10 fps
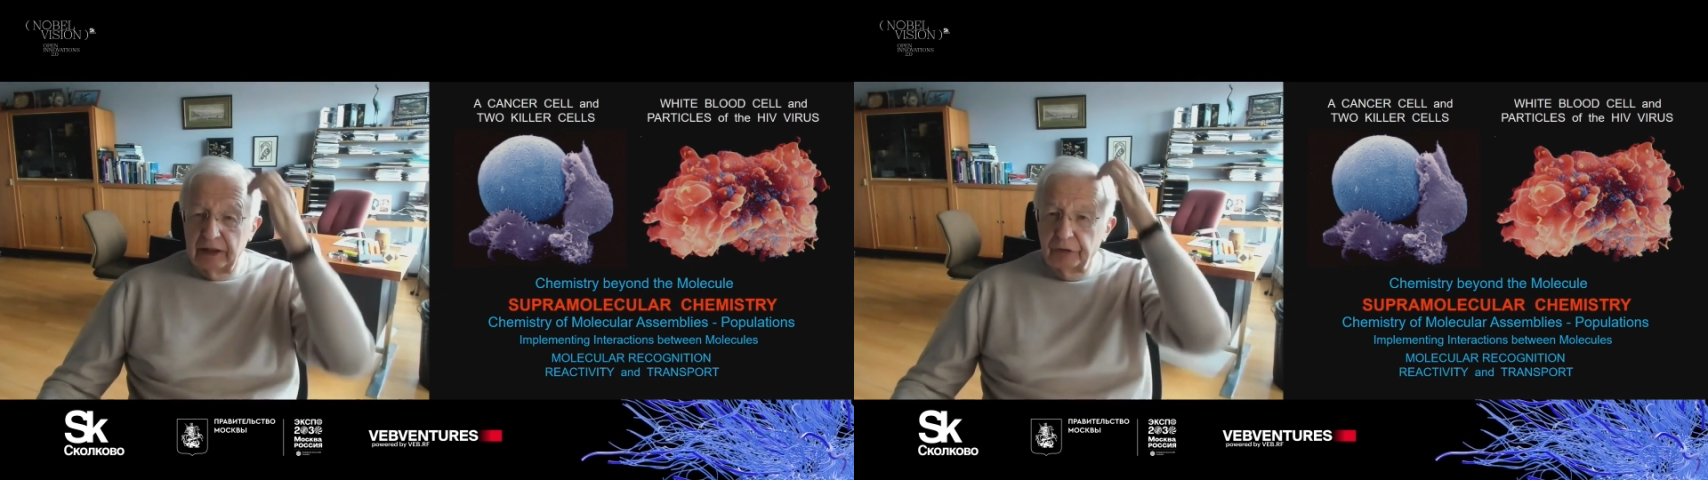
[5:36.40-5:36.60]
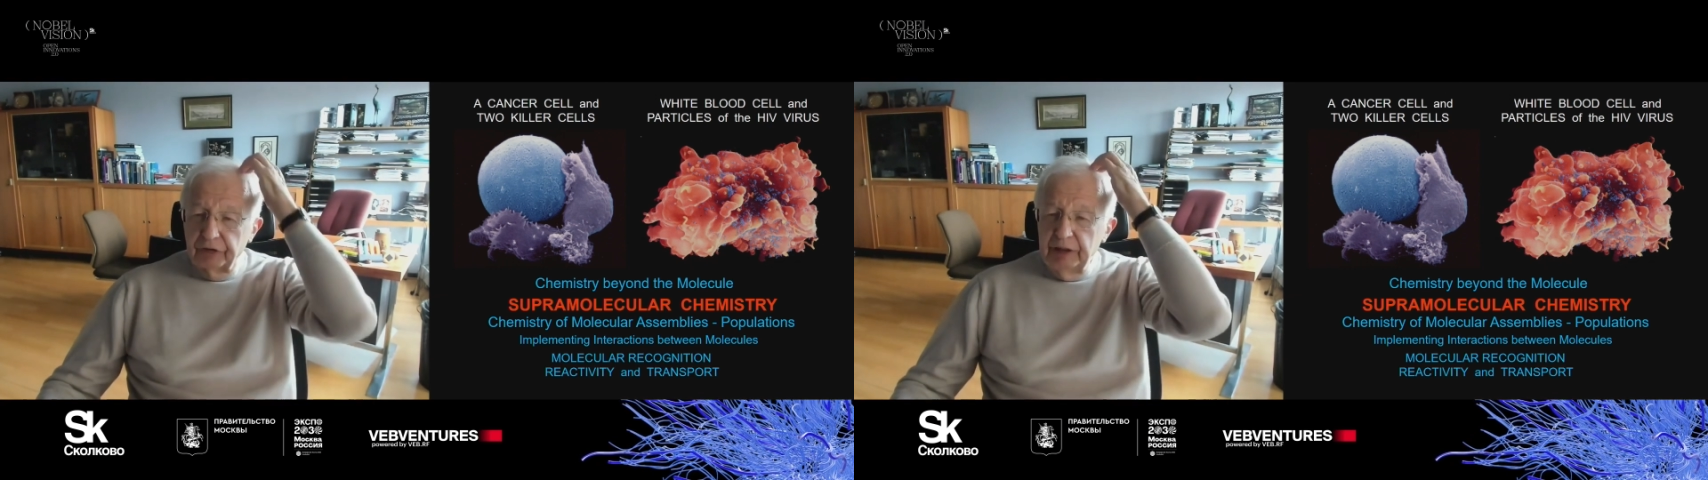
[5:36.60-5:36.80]

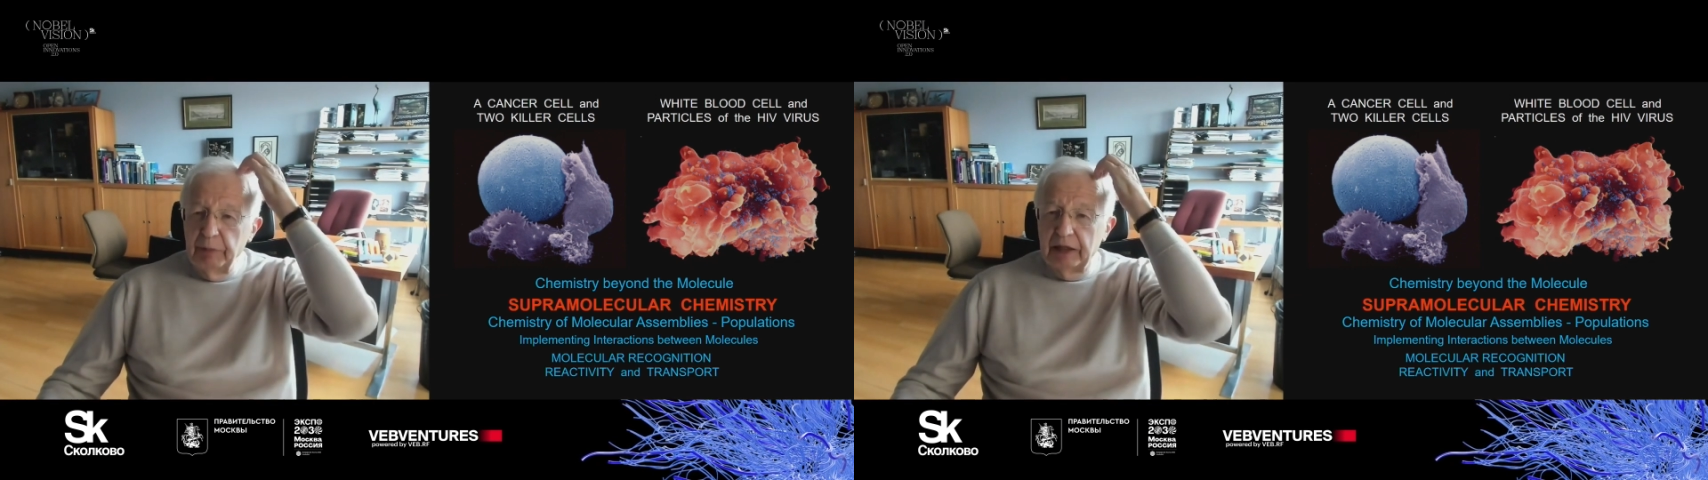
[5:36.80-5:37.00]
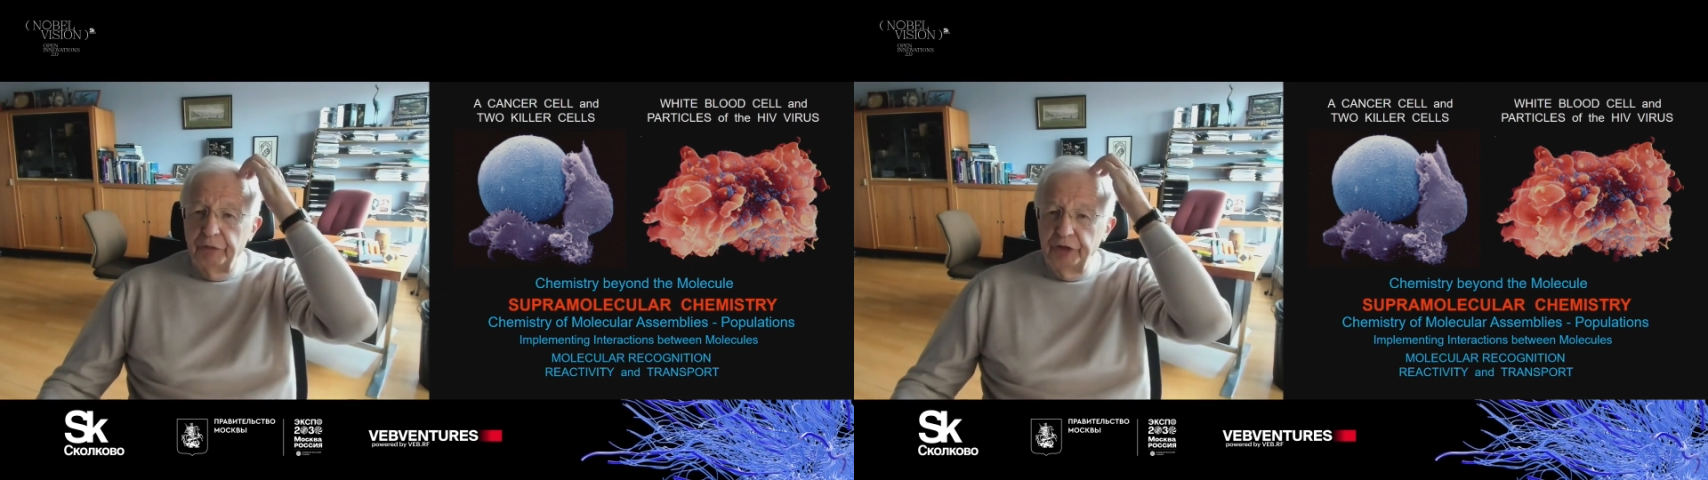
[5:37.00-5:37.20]
The three
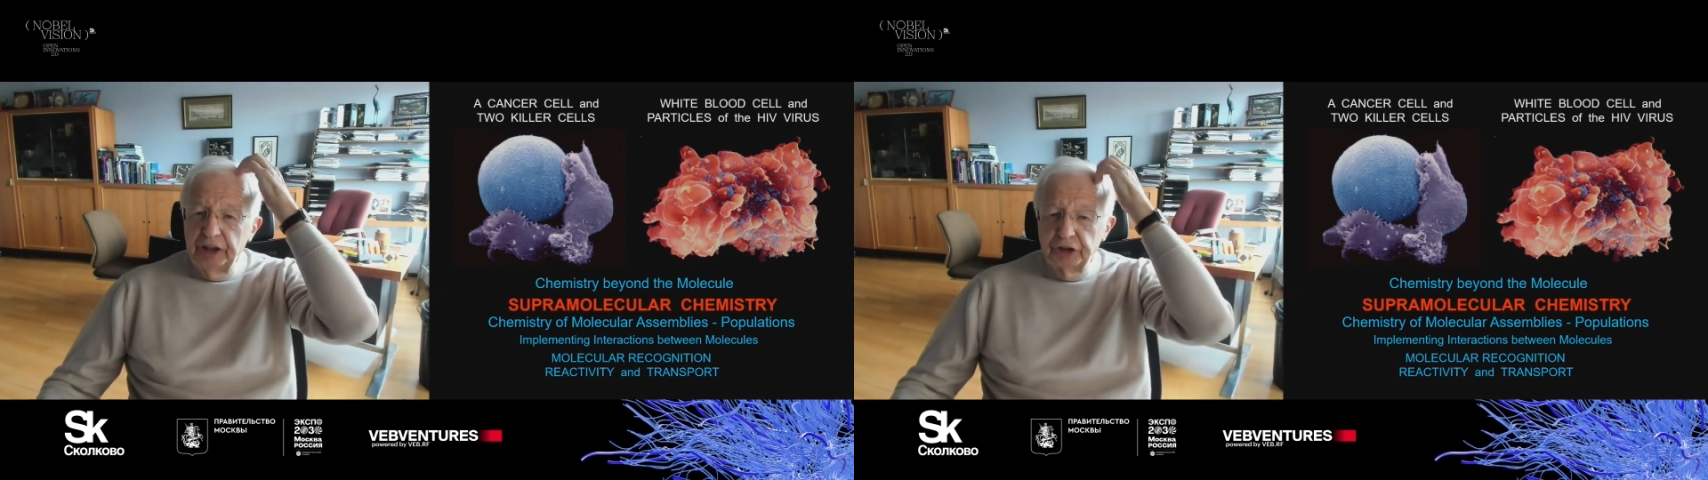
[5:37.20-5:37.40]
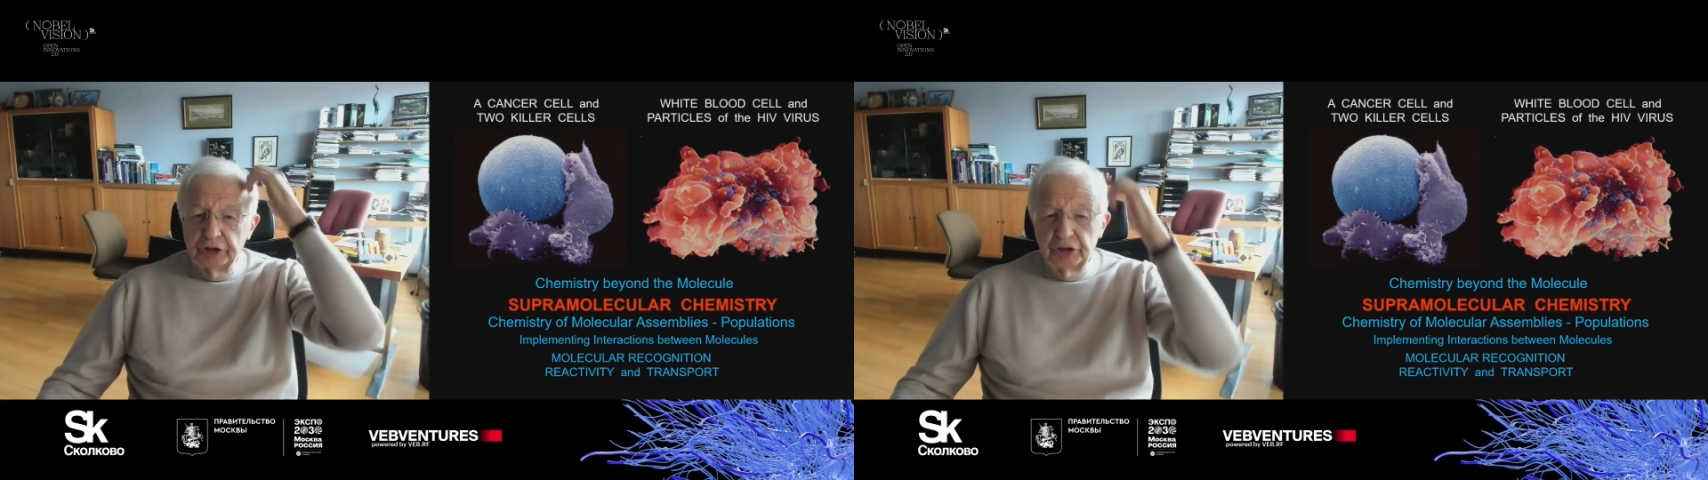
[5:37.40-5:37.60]
main
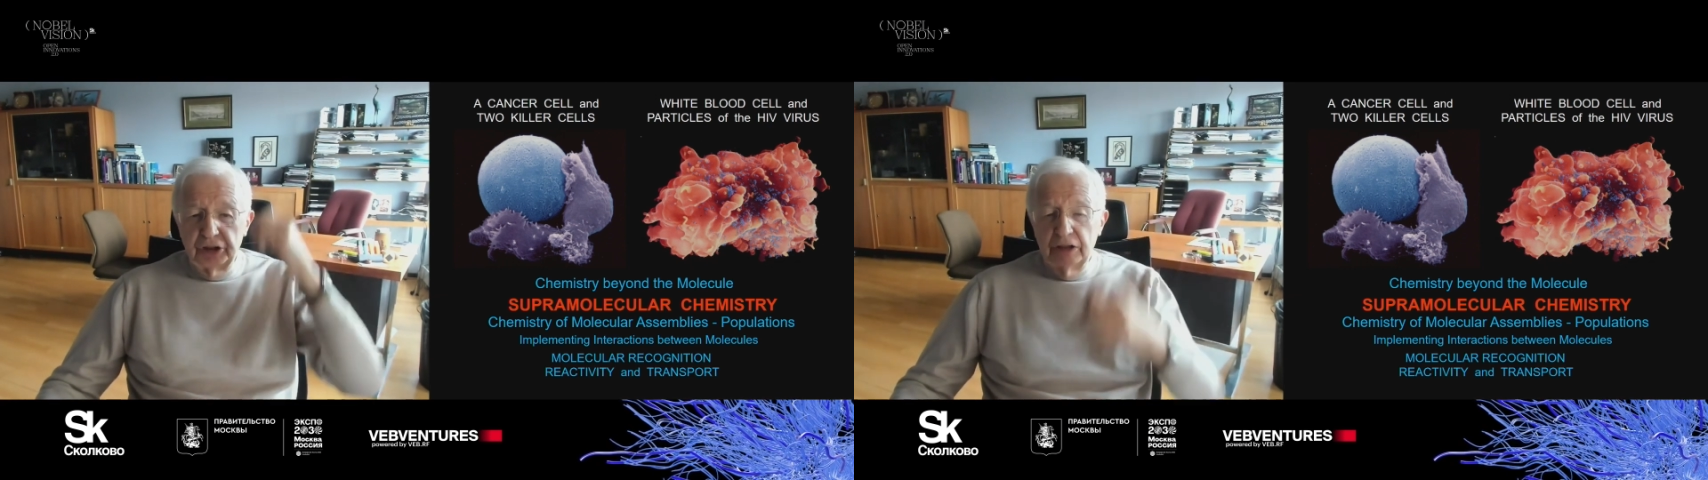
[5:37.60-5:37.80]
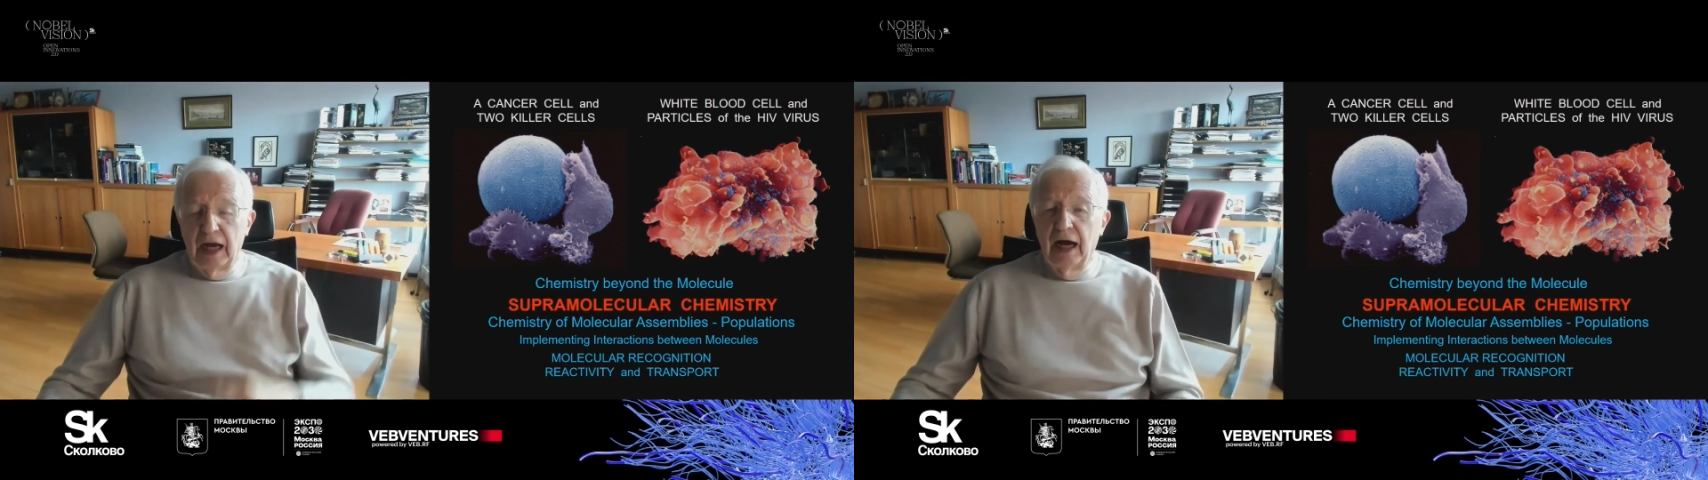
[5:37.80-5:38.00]
features